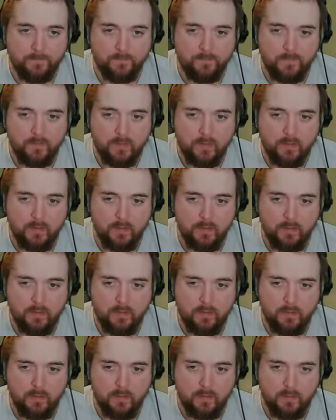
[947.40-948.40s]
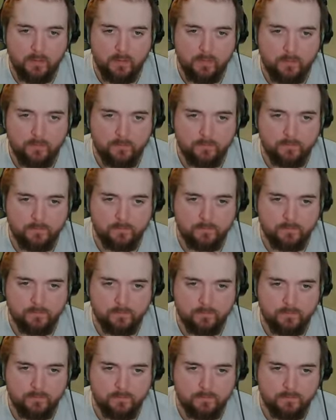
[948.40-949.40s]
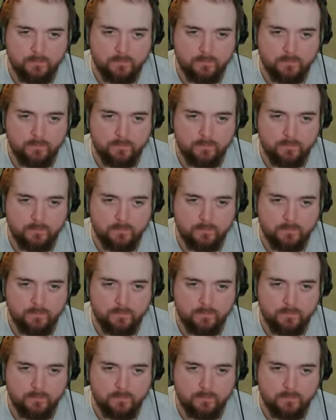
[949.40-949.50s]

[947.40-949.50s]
Nobody speaks.